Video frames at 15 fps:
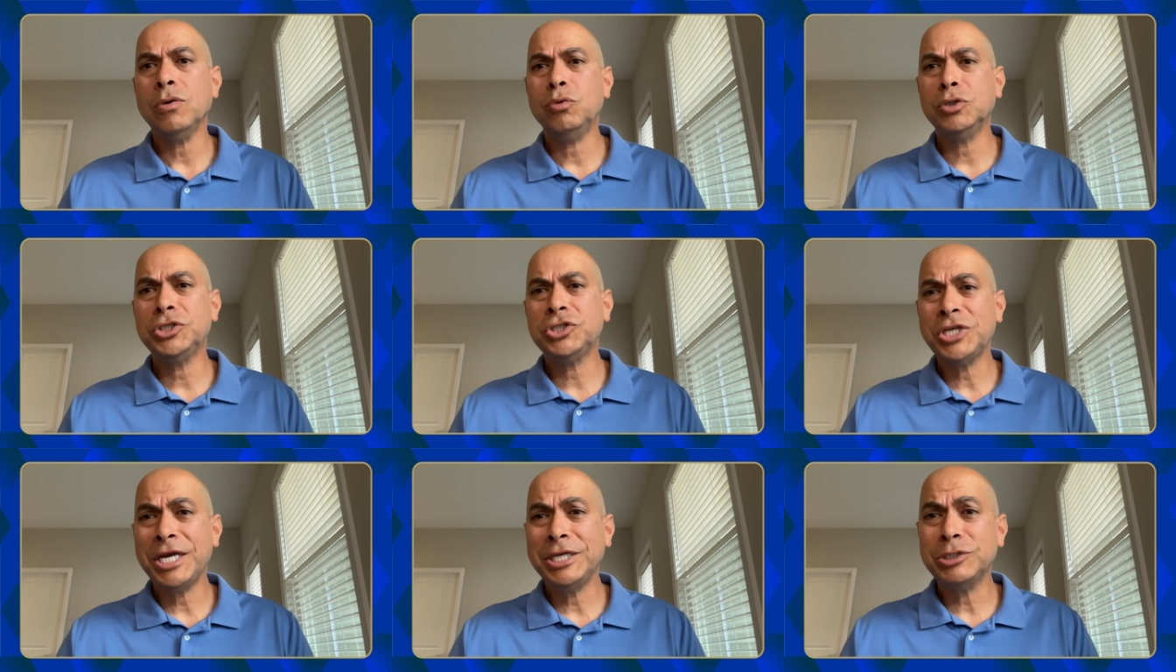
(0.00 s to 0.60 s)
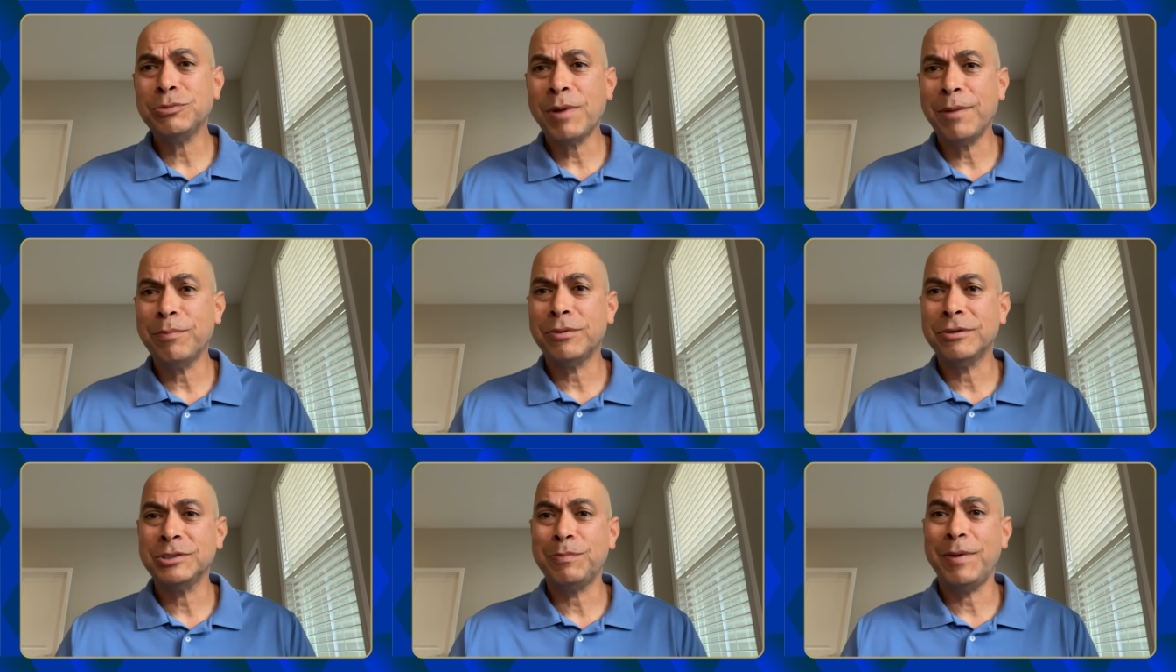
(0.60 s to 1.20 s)
which changed my
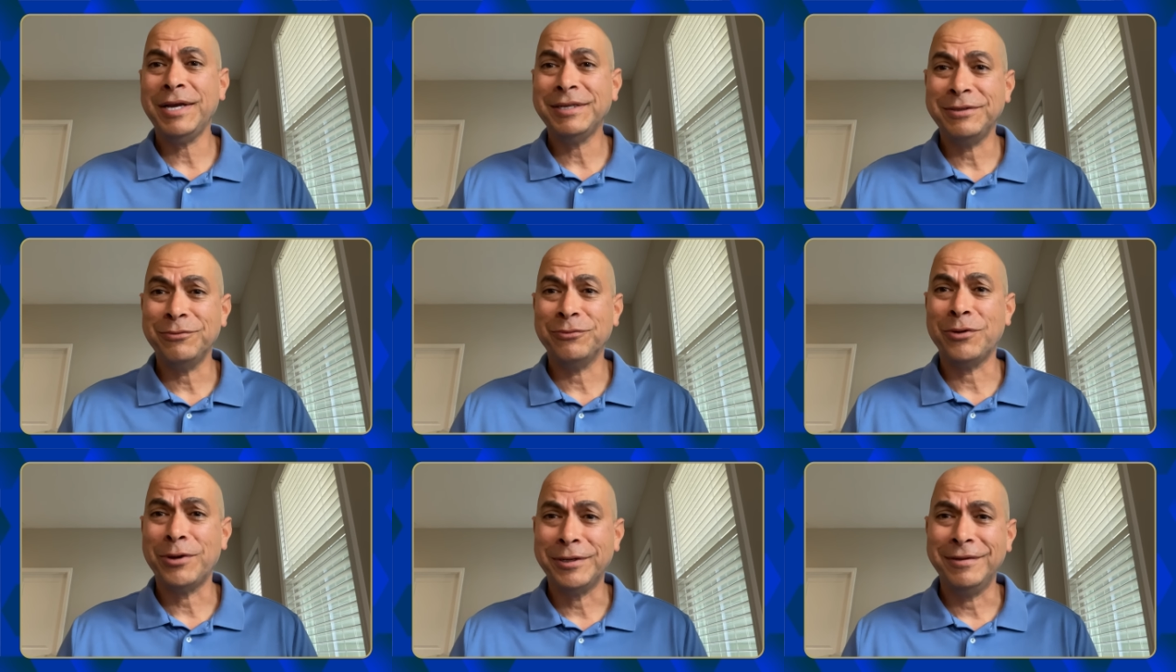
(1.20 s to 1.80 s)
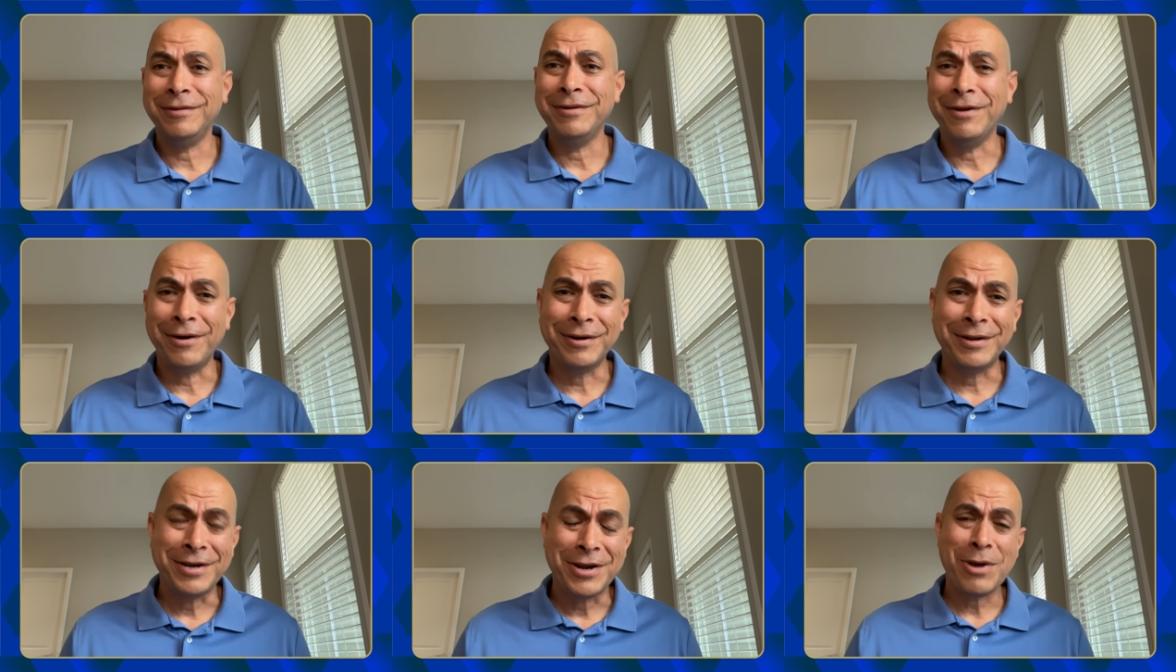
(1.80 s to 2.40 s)
perspective on
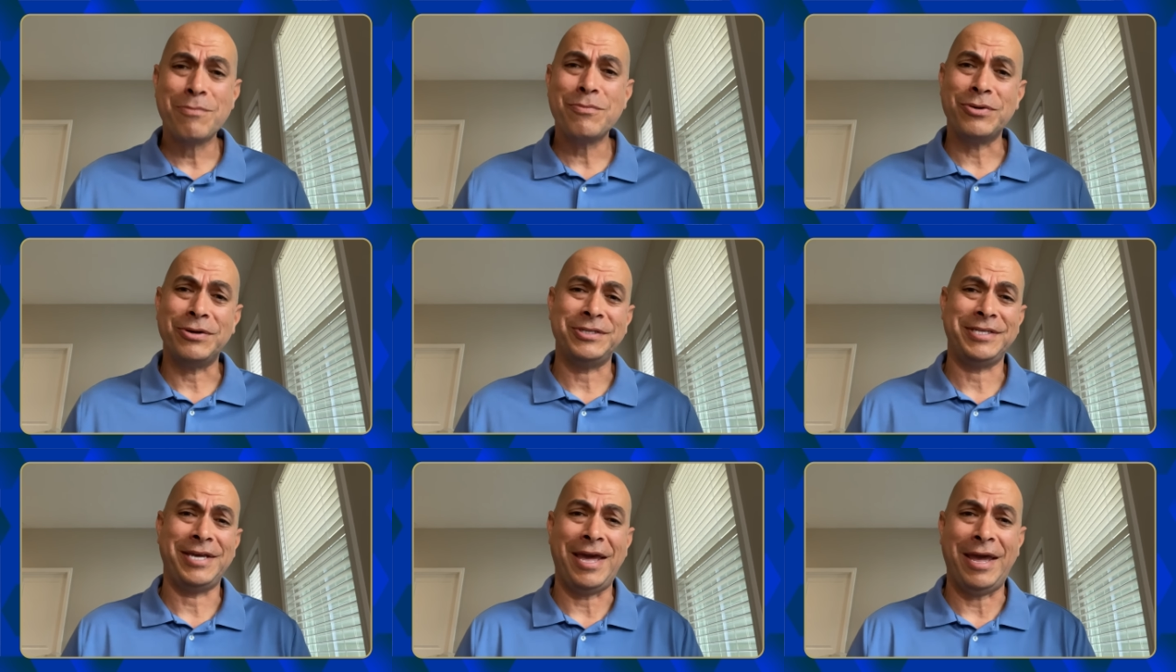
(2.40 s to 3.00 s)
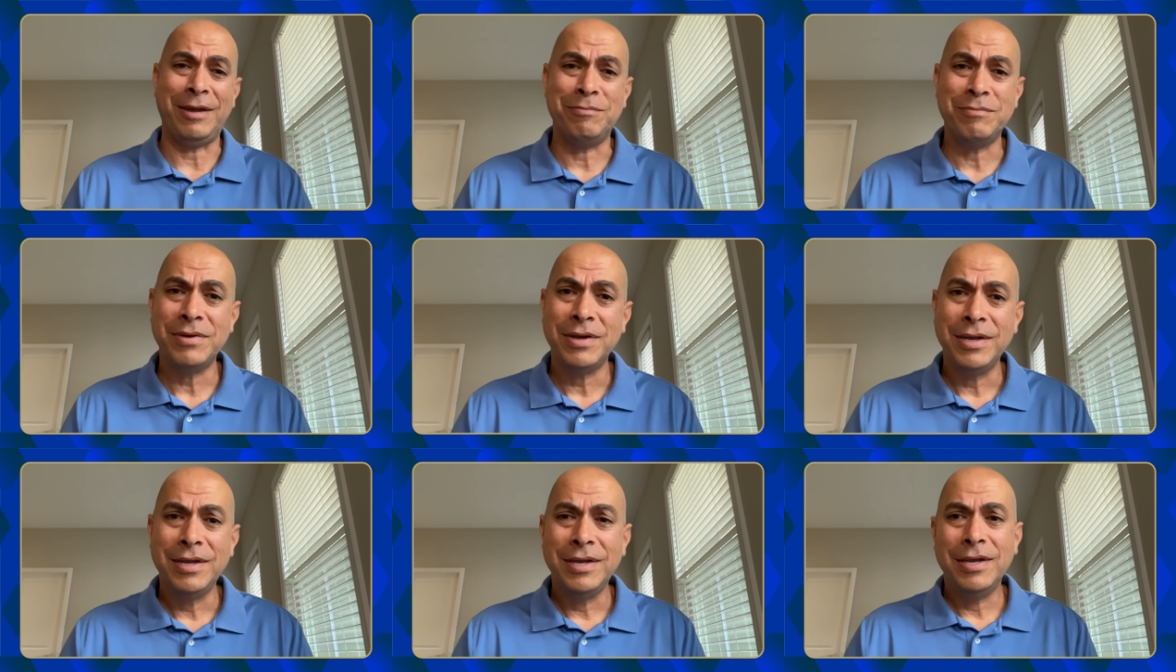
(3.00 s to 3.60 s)
a numbers game.
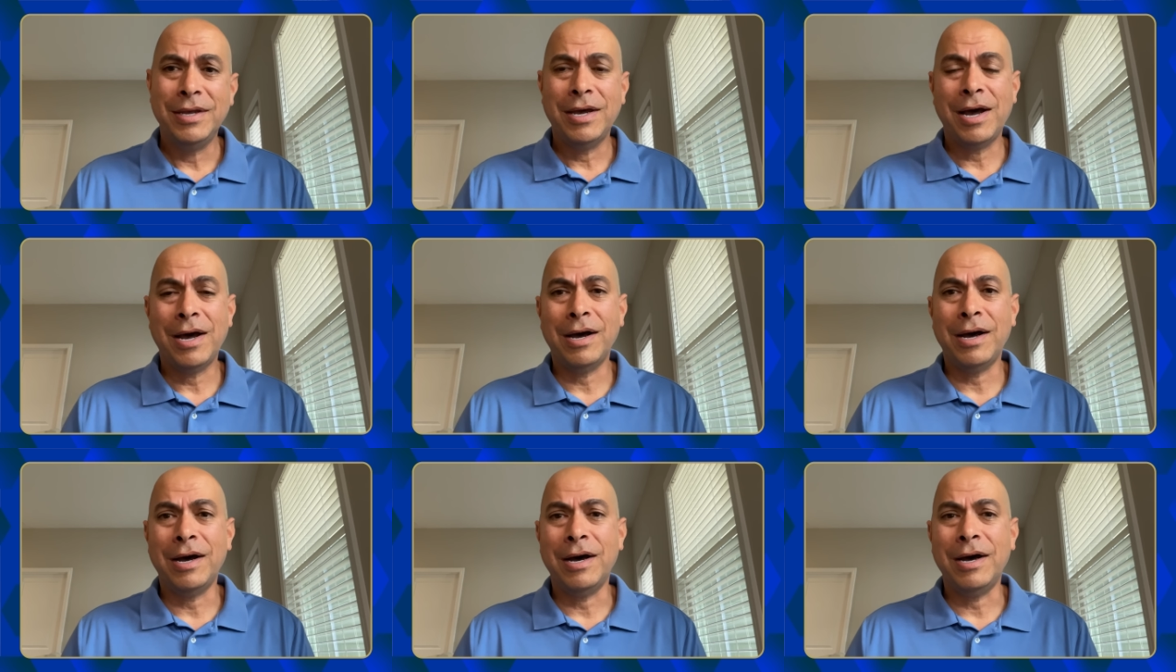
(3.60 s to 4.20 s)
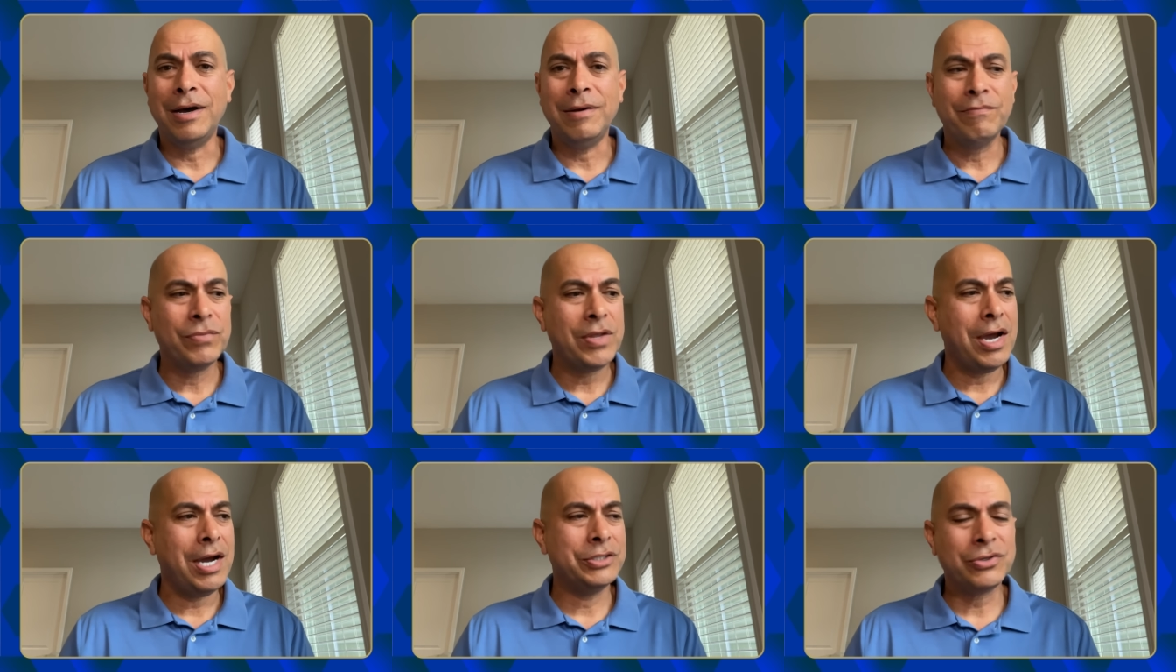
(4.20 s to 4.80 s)
I
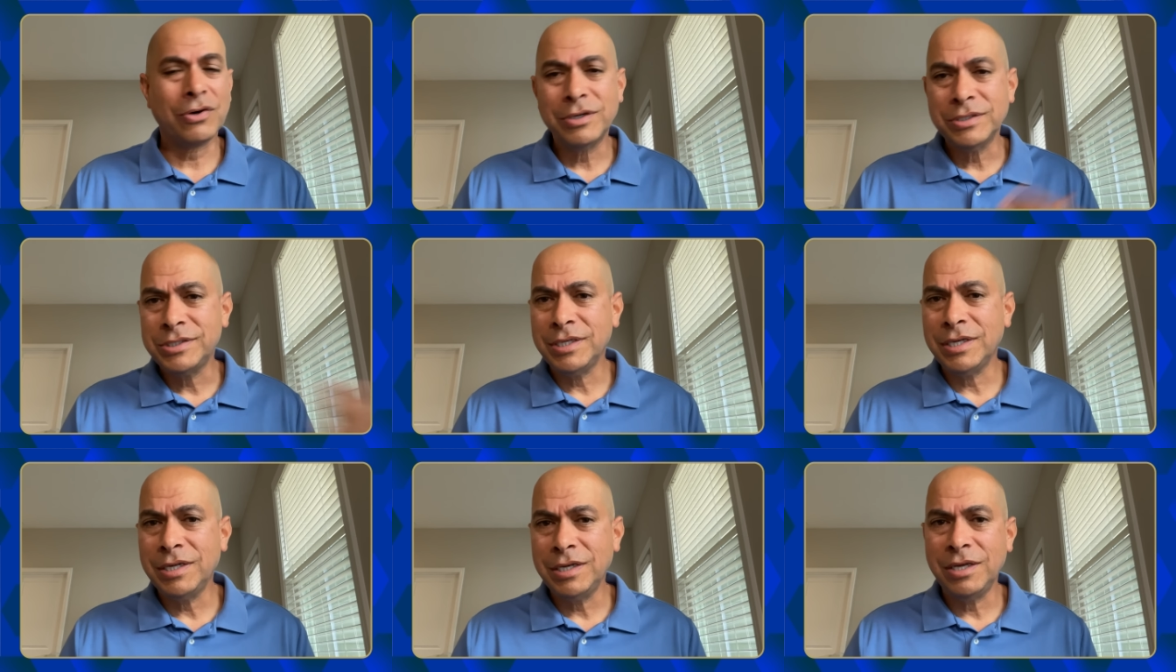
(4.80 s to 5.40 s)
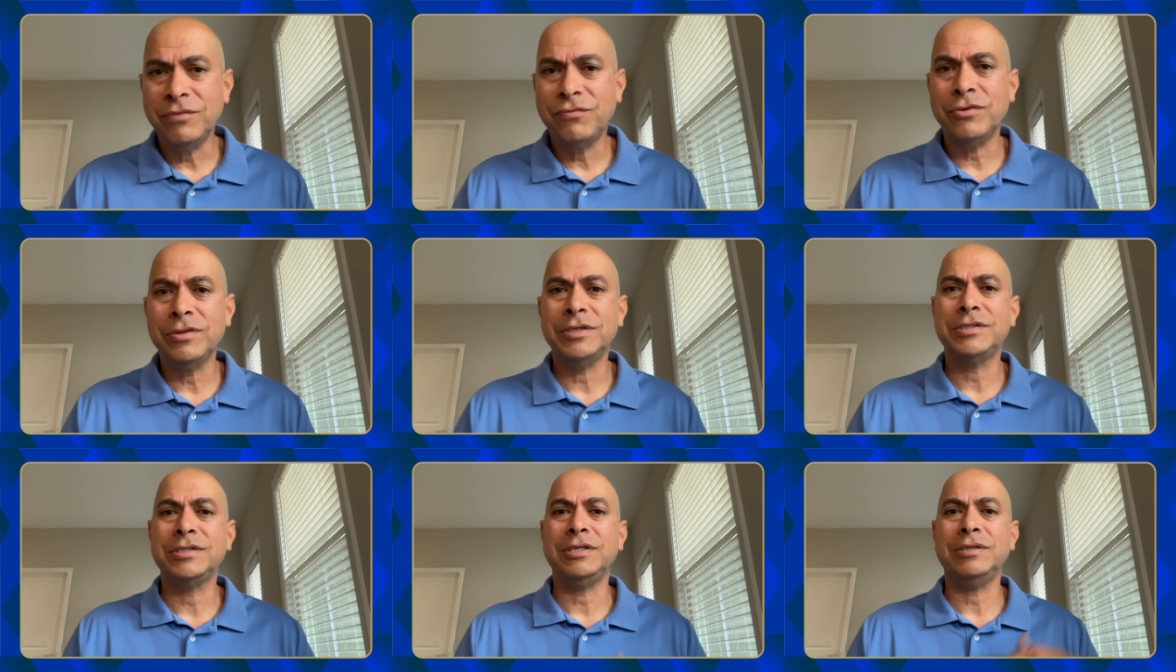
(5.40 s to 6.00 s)
started sitting in for
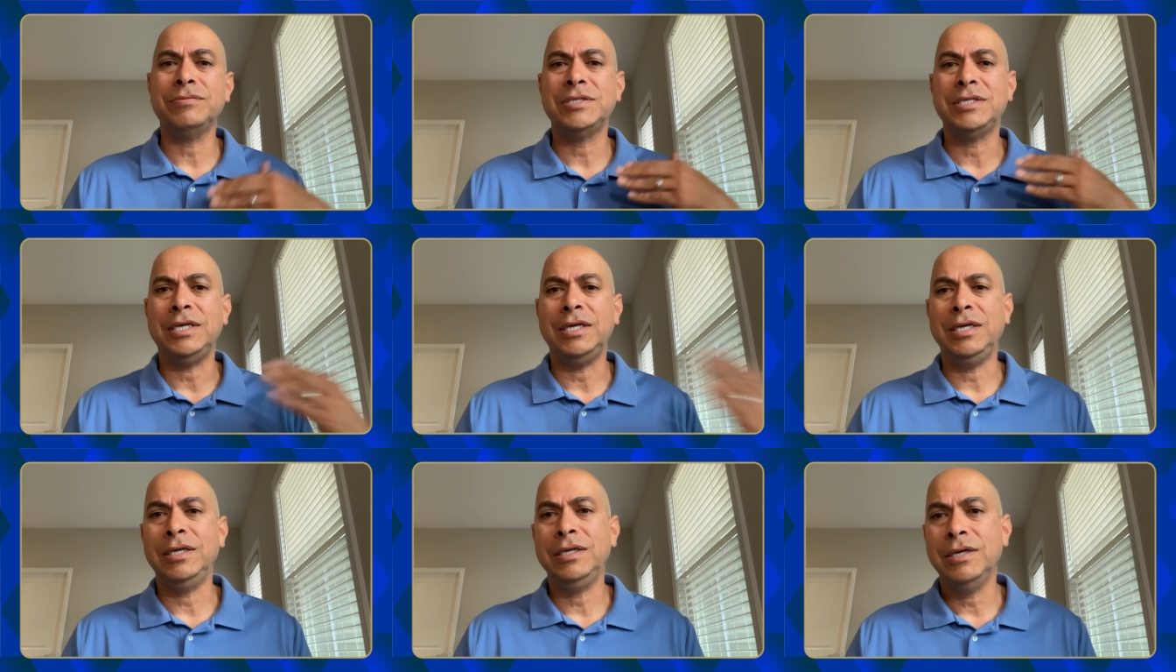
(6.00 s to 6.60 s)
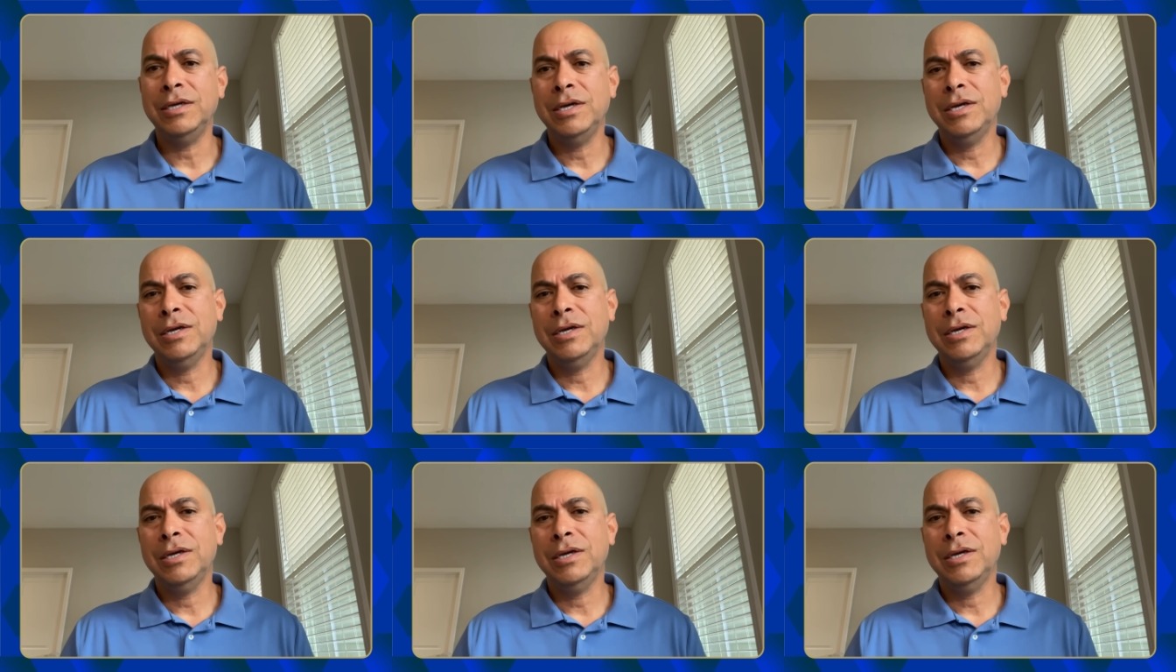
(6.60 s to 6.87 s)
the CMC.